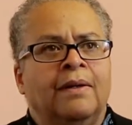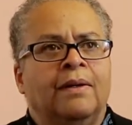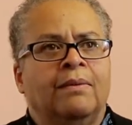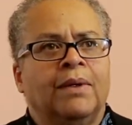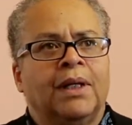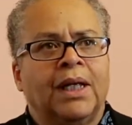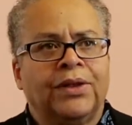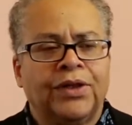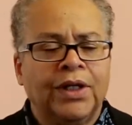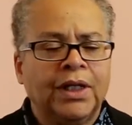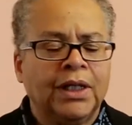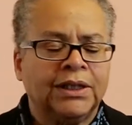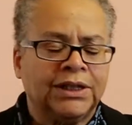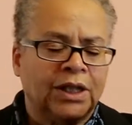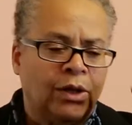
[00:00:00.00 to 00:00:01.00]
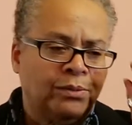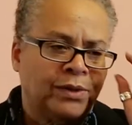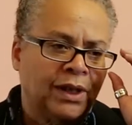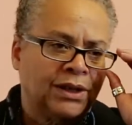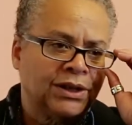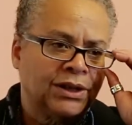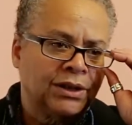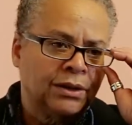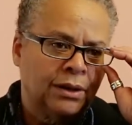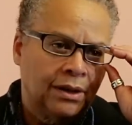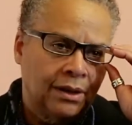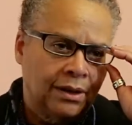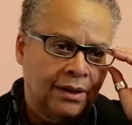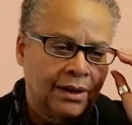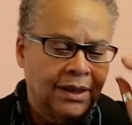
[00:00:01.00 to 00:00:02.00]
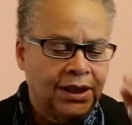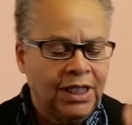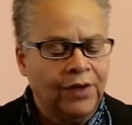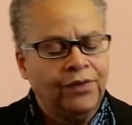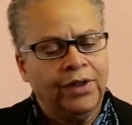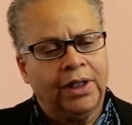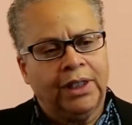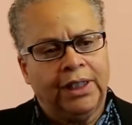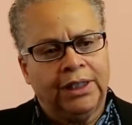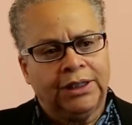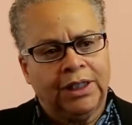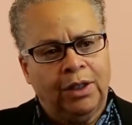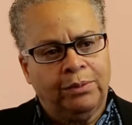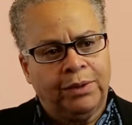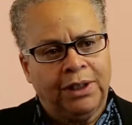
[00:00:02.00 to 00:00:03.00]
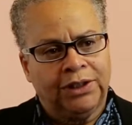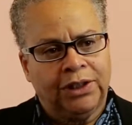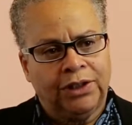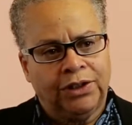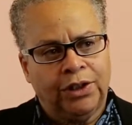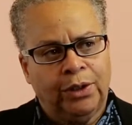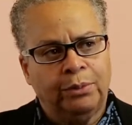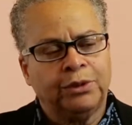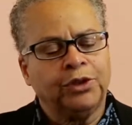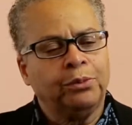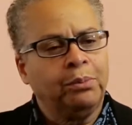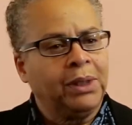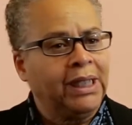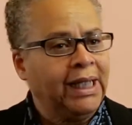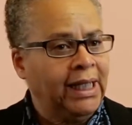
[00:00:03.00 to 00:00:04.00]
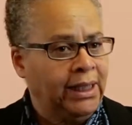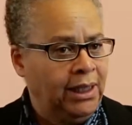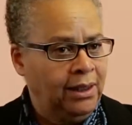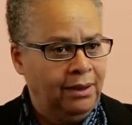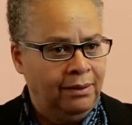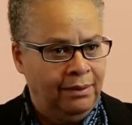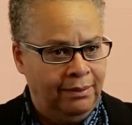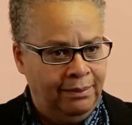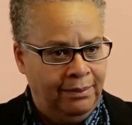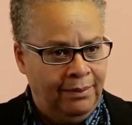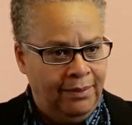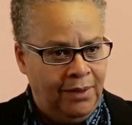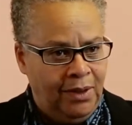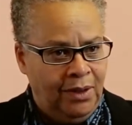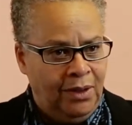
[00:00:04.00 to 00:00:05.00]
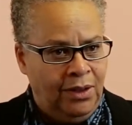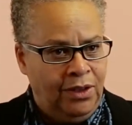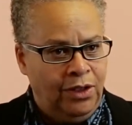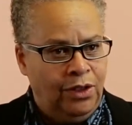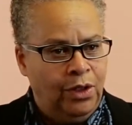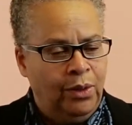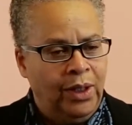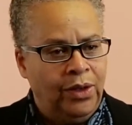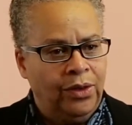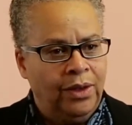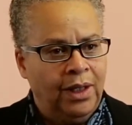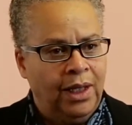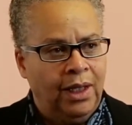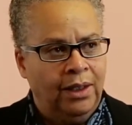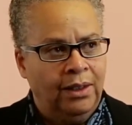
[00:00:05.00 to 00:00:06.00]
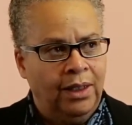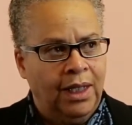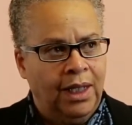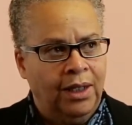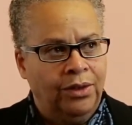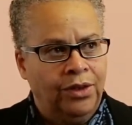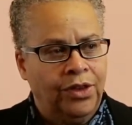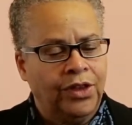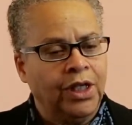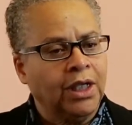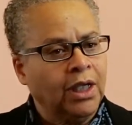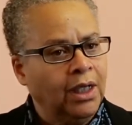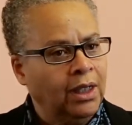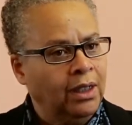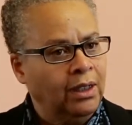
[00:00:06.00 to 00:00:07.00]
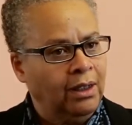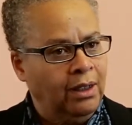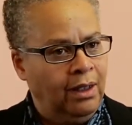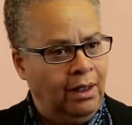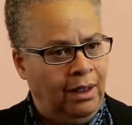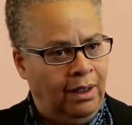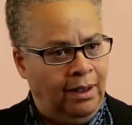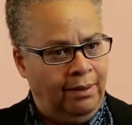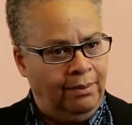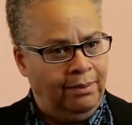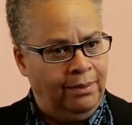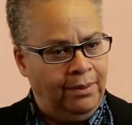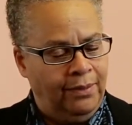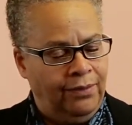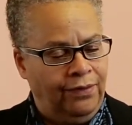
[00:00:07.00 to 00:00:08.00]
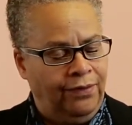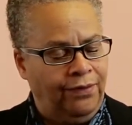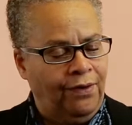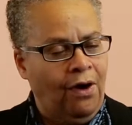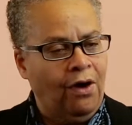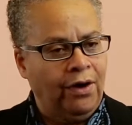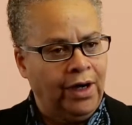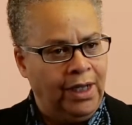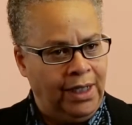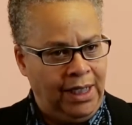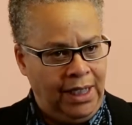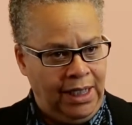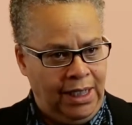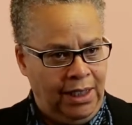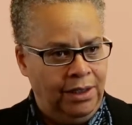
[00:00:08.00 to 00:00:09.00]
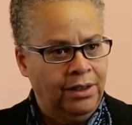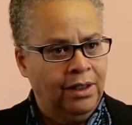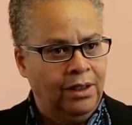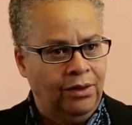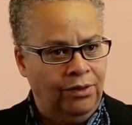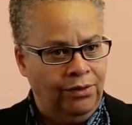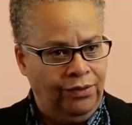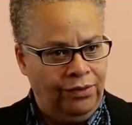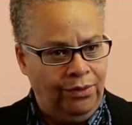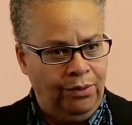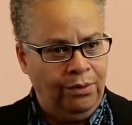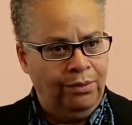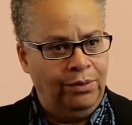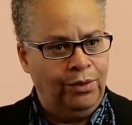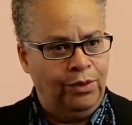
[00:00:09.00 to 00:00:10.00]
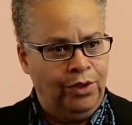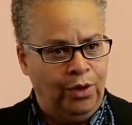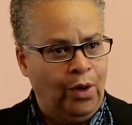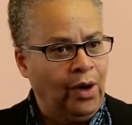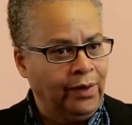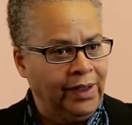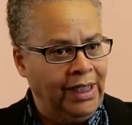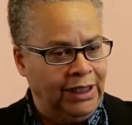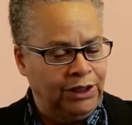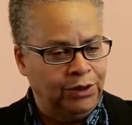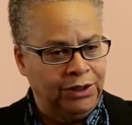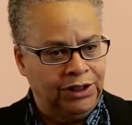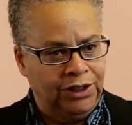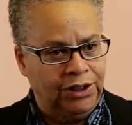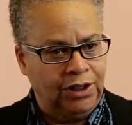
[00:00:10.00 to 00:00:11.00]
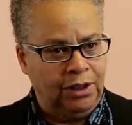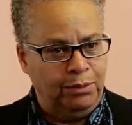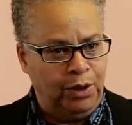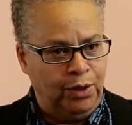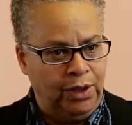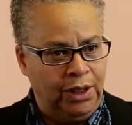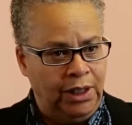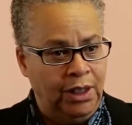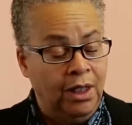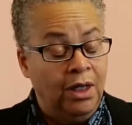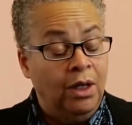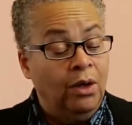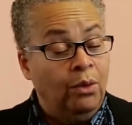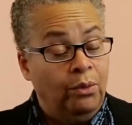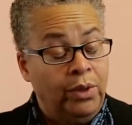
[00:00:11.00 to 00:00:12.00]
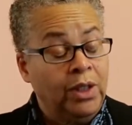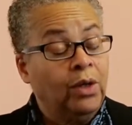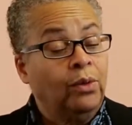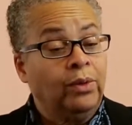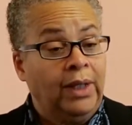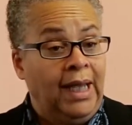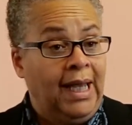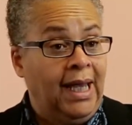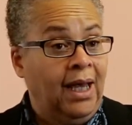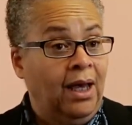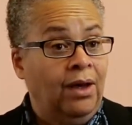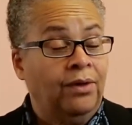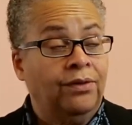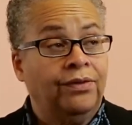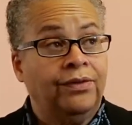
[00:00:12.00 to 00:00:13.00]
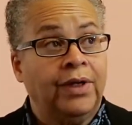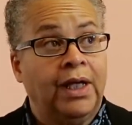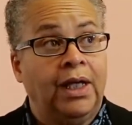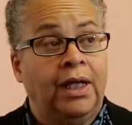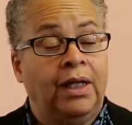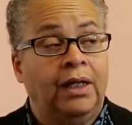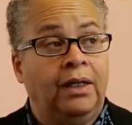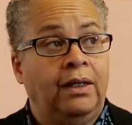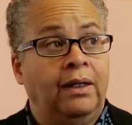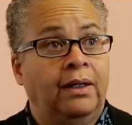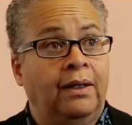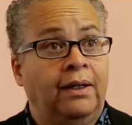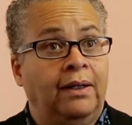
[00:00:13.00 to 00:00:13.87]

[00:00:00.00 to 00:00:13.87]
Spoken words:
Well, I think it's helped us, definitely it's helped us in terms of planning, and thinking far ahead of, our entrance into community. We don't have a